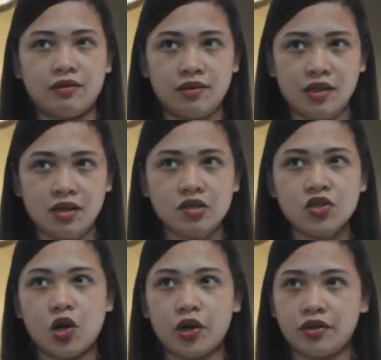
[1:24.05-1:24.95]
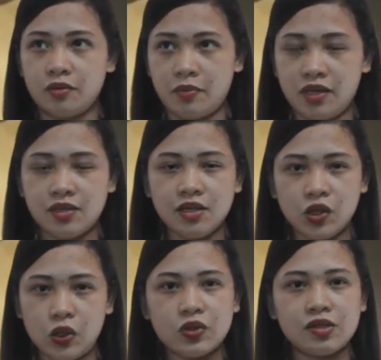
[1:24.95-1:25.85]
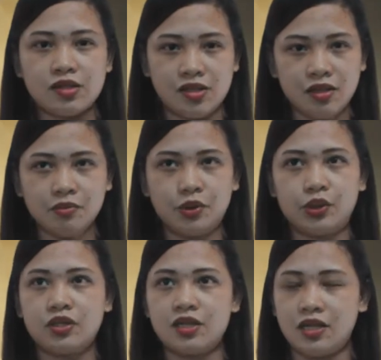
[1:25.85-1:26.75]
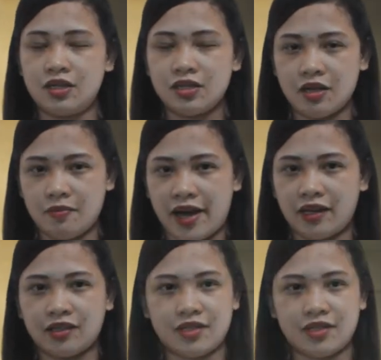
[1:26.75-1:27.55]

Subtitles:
These are the basic used symbols in a schematic